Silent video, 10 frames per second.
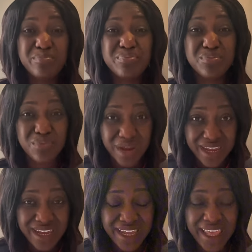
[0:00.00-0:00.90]

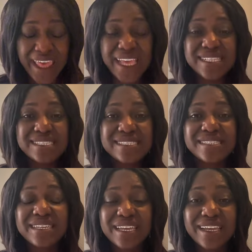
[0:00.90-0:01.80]
pray, and
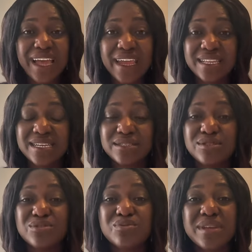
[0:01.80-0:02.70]
seek
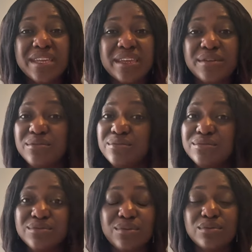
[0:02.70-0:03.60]
guidance to
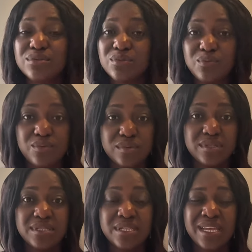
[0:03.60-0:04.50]
heal those
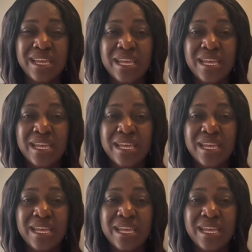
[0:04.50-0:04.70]
wounds.